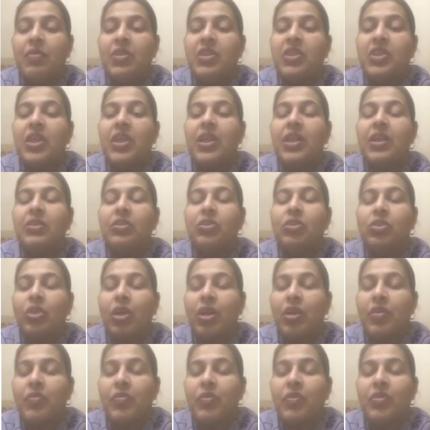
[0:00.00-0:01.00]
Wishing a
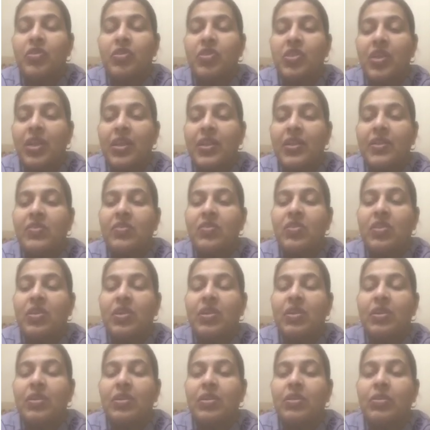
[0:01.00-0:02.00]
joyful Children's
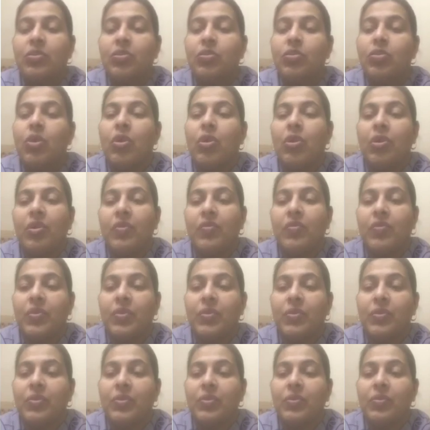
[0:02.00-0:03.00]
Day to all of
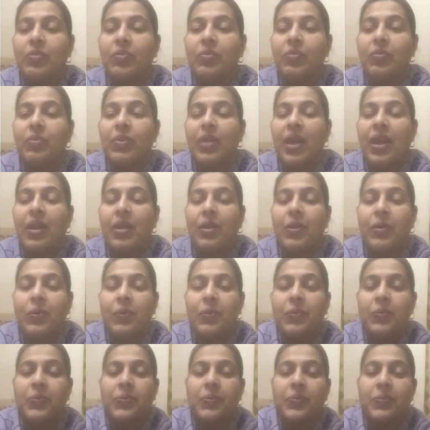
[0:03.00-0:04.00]
you. Thank
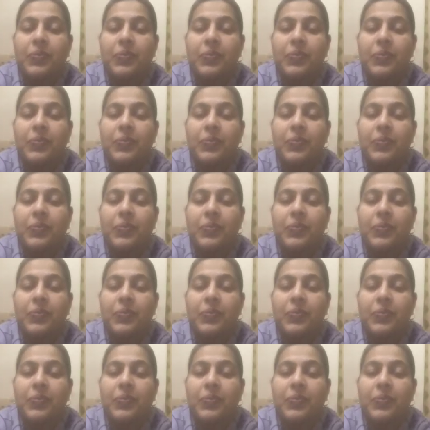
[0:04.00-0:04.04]
you.